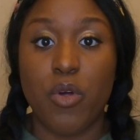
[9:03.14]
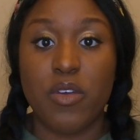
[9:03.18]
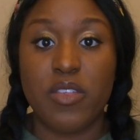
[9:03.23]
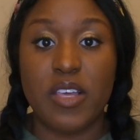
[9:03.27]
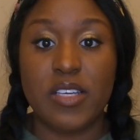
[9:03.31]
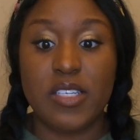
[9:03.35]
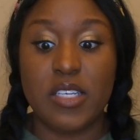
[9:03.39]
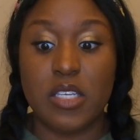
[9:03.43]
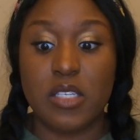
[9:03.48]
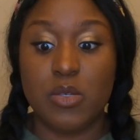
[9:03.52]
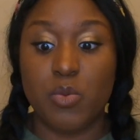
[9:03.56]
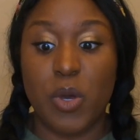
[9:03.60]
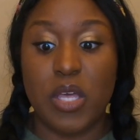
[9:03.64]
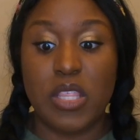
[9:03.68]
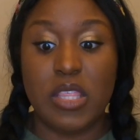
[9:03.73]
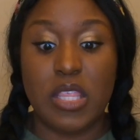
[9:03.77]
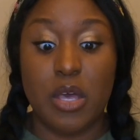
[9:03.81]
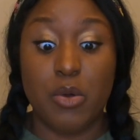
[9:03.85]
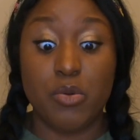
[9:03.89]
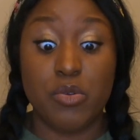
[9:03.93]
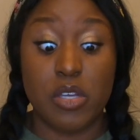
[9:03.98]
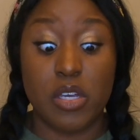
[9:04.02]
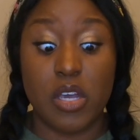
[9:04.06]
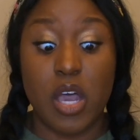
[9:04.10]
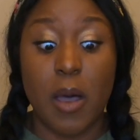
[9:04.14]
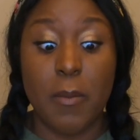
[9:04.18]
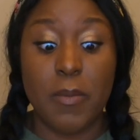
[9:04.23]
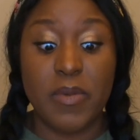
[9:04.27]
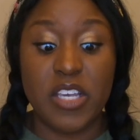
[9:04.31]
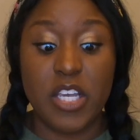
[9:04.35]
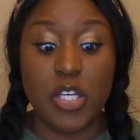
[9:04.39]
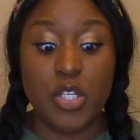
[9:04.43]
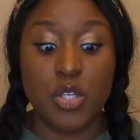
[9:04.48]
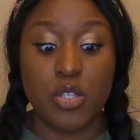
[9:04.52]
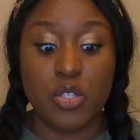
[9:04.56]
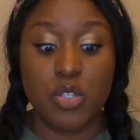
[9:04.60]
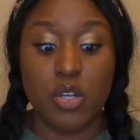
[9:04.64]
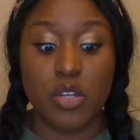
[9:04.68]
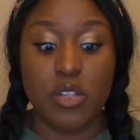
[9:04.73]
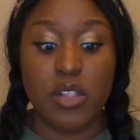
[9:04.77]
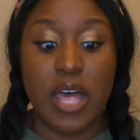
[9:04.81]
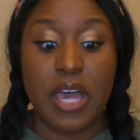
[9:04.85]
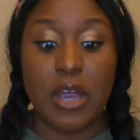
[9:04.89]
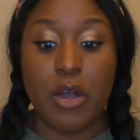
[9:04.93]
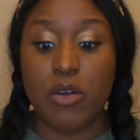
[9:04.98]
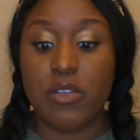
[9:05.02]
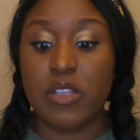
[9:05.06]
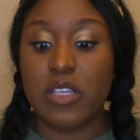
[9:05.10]
where this is what those accommodations look
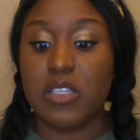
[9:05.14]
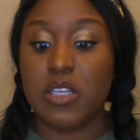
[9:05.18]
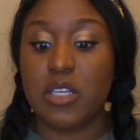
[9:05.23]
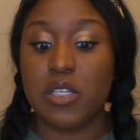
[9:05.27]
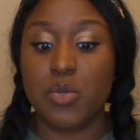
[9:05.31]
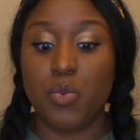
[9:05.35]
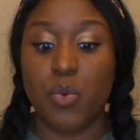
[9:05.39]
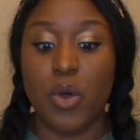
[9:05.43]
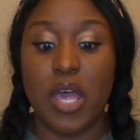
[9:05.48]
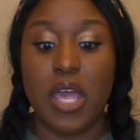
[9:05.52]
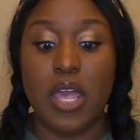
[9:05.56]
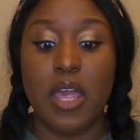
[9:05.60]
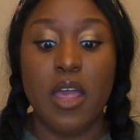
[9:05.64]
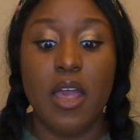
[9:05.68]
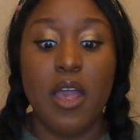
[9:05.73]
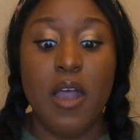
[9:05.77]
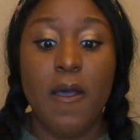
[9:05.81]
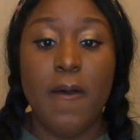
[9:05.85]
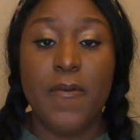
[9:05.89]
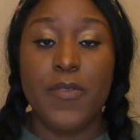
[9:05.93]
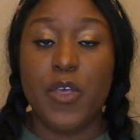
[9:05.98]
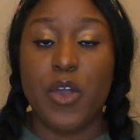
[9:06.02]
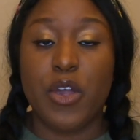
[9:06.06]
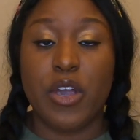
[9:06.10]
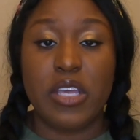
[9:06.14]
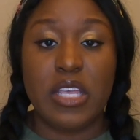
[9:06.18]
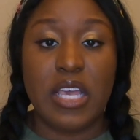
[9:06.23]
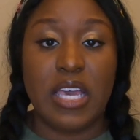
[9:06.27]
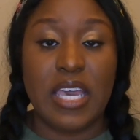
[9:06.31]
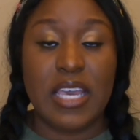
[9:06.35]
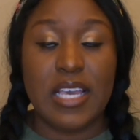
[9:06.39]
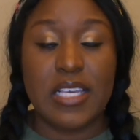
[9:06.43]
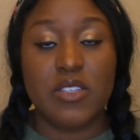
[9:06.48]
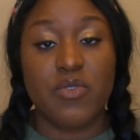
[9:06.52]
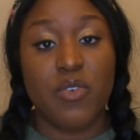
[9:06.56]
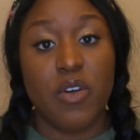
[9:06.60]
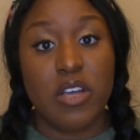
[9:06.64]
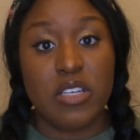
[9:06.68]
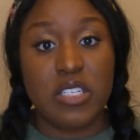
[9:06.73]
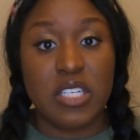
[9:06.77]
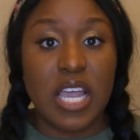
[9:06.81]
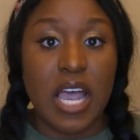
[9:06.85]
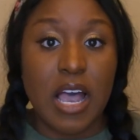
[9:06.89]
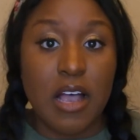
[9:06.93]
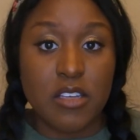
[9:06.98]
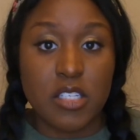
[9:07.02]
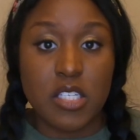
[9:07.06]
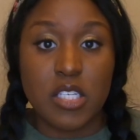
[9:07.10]
like, or this is what they're going to get as far as
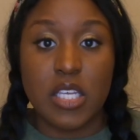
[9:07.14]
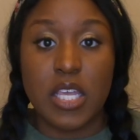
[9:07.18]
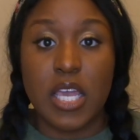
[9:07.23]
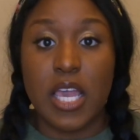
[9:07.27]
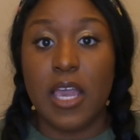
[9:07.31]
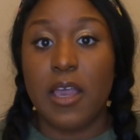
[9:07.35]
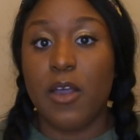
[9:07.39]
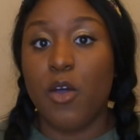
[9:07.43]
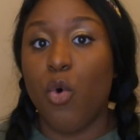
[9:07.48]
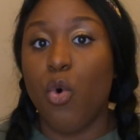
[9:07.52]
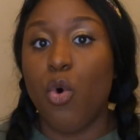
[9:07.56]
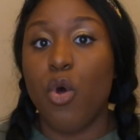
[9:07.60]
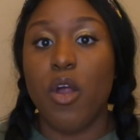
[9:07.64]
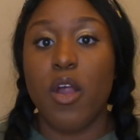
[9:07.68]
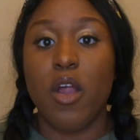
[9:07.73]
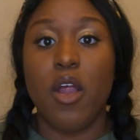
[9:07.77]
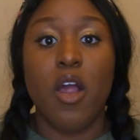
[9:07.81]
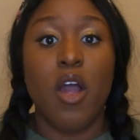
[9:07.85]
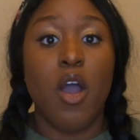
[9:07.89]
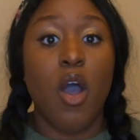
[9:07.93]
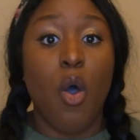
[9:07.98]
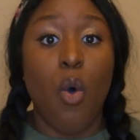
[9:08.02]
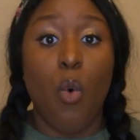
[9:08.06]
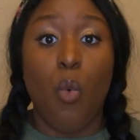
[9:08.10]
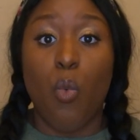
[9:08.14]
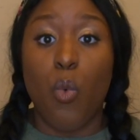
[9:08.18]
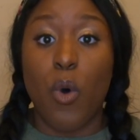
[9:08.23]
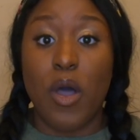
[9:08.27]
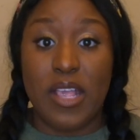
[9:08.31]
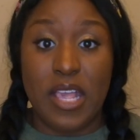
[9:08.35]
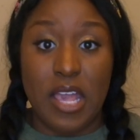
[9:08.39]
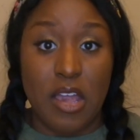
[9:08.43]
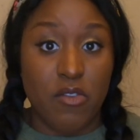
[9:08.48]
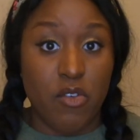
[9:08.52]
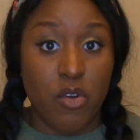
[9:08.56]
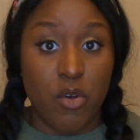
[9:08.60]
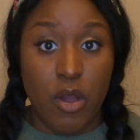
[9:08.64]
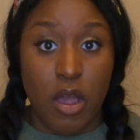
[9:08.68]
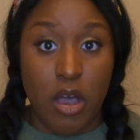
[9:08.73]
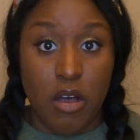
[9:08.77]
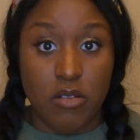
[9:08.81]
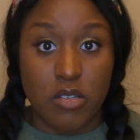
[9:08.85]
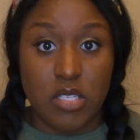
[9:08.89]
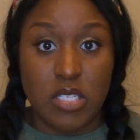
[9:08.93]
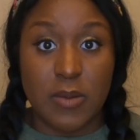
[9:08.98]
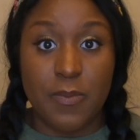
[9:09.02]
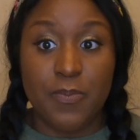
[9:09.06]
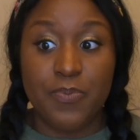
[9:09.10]
counseling or whatever
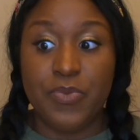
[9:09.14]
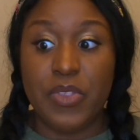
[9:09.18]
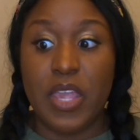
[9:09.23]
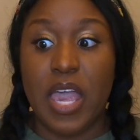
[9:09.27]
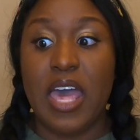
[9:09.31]
else.